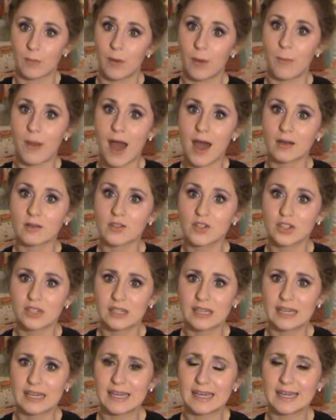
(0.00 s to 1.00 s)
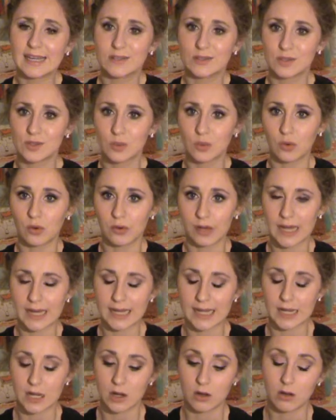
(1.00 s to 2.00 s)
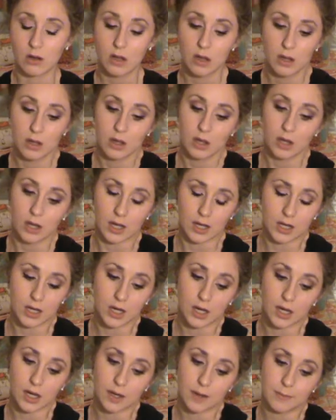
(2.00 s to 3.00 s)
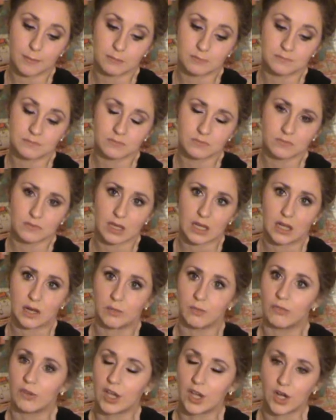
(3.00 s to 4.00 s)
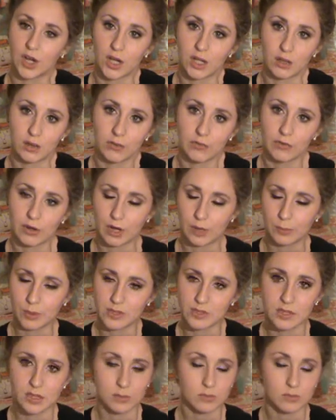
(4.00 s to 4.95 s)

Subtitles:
I'm actually in school right now, and I'm very, very busy.